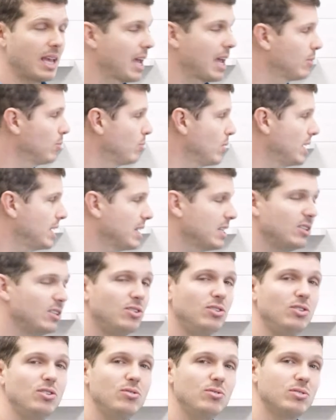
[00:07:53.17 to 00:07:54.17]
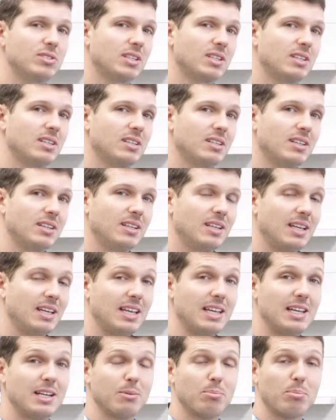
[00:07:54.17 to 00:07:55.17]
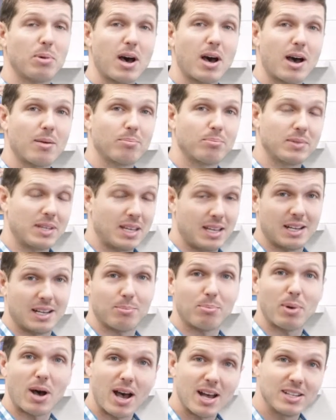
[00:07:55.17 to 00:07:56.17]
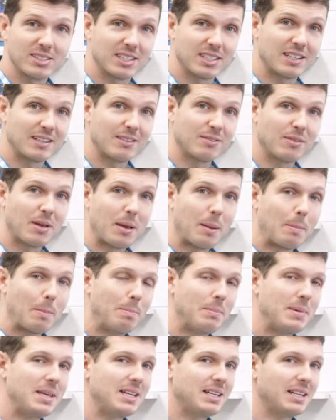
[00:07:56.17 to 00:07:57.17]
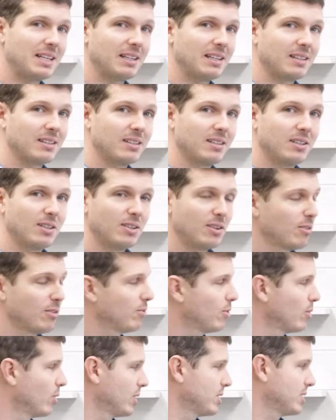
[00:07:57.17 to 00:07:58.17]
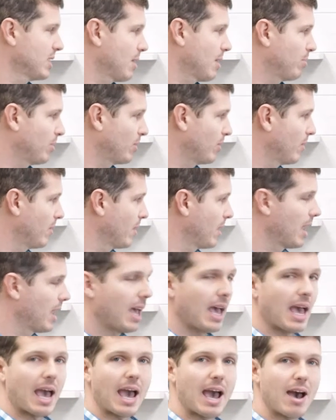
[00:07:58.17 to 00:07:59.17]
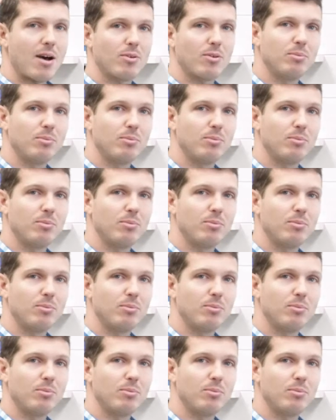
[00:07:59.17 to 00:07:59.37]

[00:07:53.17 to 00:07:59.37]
and we can use it in a positive meaning. For example, how